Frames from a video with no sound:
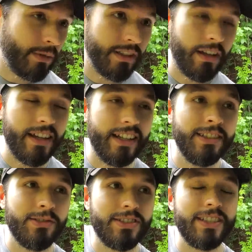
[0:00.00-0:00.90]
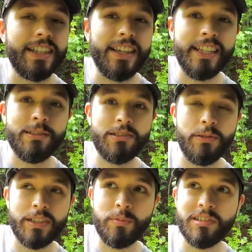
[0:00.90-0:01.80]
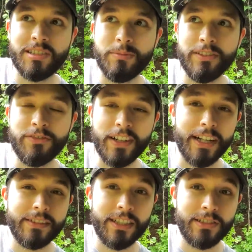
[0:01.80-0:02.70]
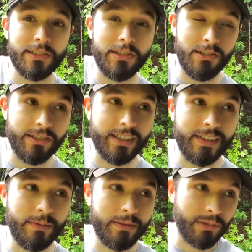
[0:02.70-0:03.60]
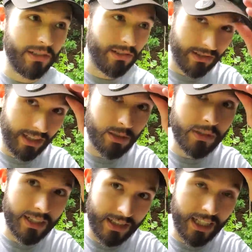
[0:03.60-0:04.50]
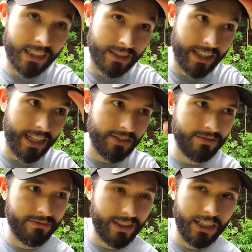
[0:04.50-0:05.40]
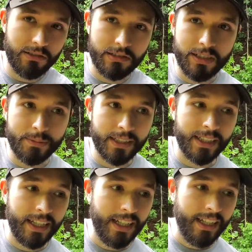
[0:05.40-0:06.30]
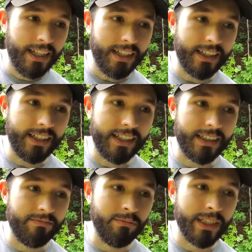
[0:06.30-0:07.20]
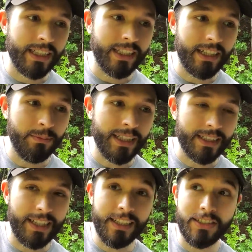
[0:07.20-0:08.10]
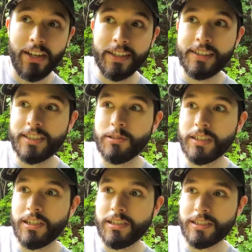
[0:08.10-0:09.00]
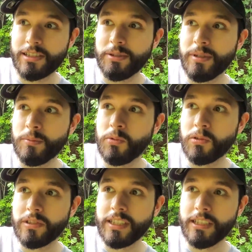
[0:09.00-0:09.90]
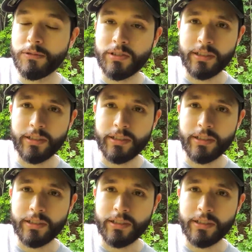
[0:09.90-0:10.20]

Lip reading: interesting thing, it was only supposed to be 5 tons of dirt. I'm pretty sure that's what I said in the last video or something. But it ended up being 10 tons, so it cost a little bit more than he originally